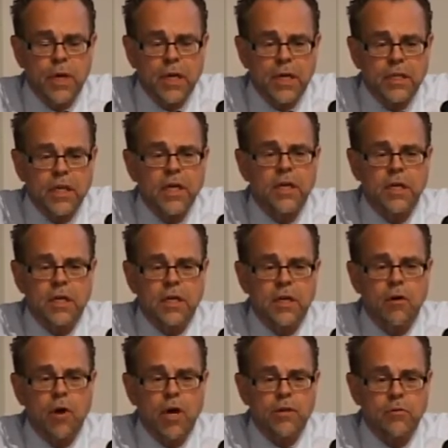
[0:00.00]
build it in
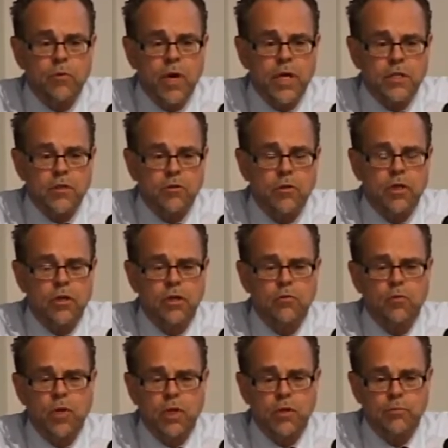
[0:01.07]
no other way, so they
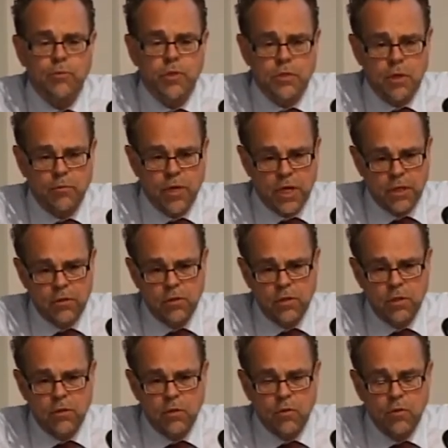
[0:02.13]
will not be
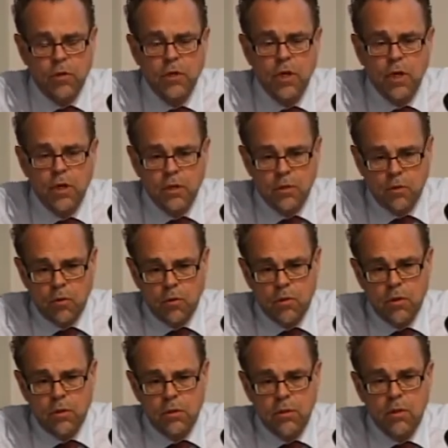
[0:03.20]
subjected to all